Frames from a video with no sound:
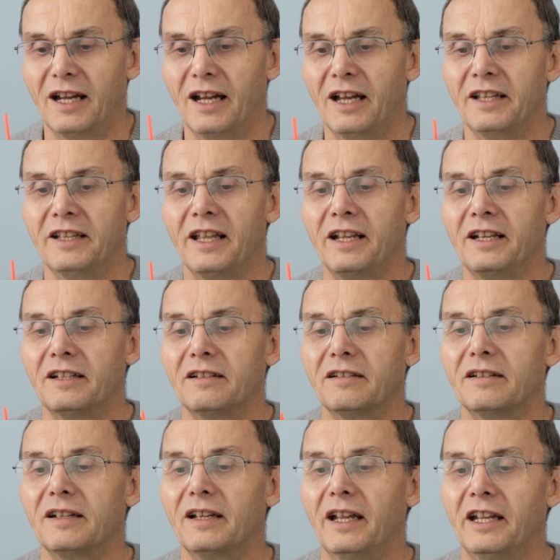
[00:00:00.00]
And then
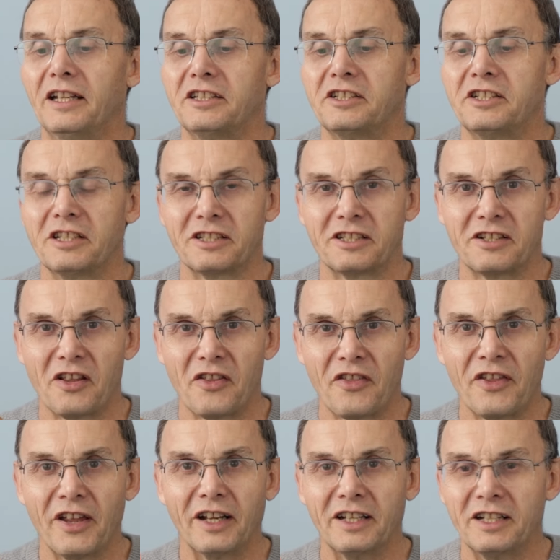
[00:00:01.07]
it's just the
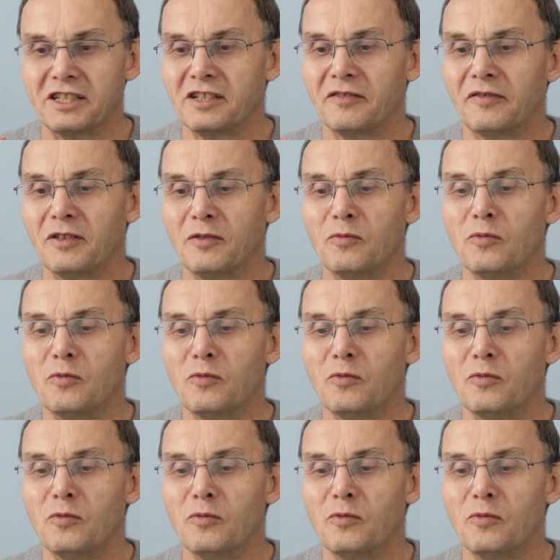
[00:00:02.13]
thickness of the